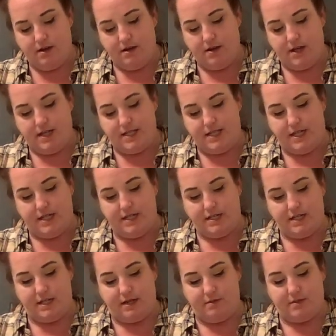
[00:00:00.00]
it's
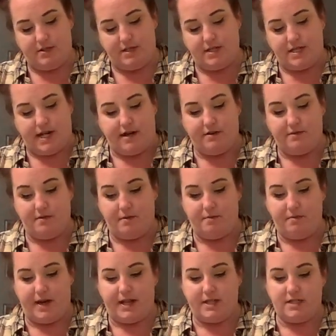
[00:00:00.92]
easier with the styrofoam
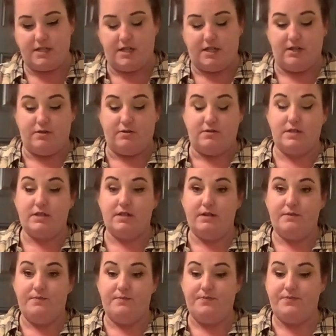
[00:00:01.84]
base to use
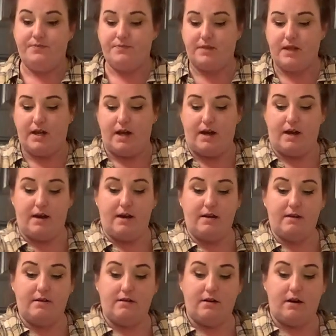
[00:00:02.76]

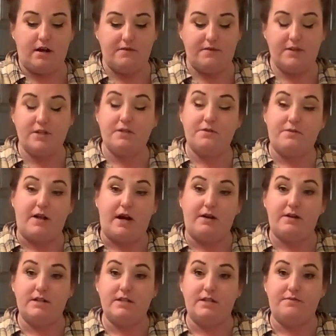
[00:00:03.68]
artificial
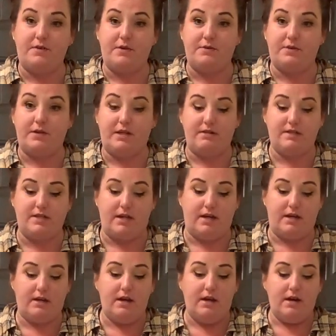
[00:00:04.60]
flowers. If you were
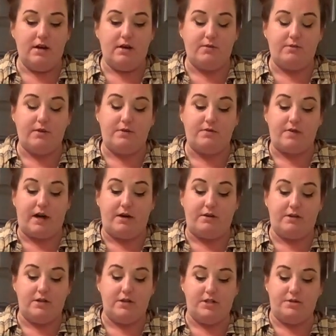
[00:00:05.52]
using real
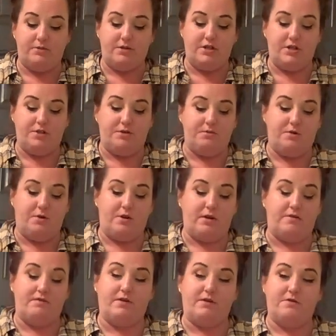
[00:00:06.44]
flowers, you would do more
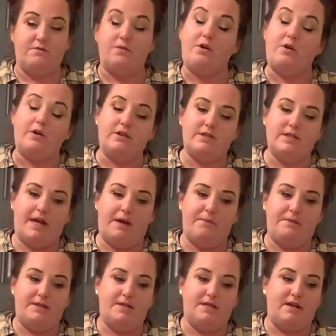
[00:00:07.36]
of the floral
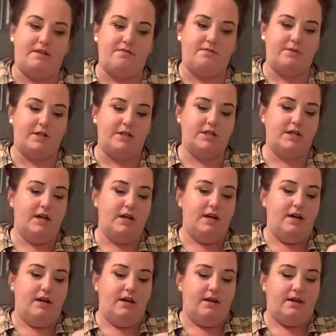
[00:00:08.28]
tape and stuff, which
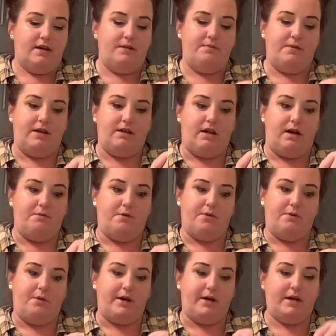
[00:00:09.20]
can be a lot
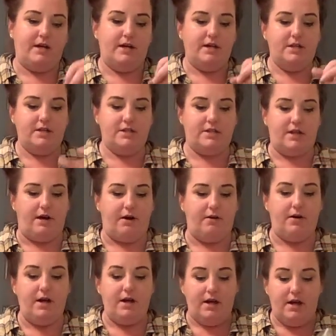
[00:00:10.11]
more work.
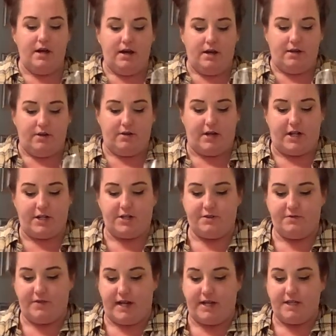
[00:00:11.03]
So you got
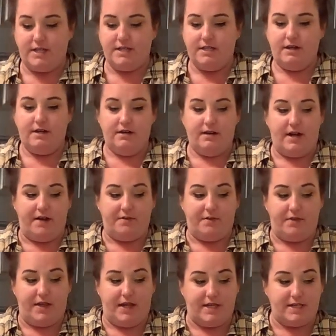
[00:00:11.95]
your base,
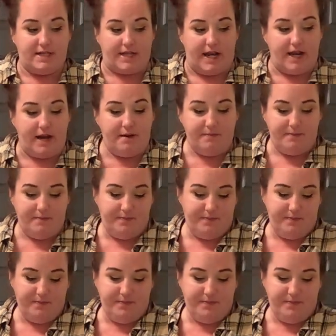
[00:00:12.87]
everything's set up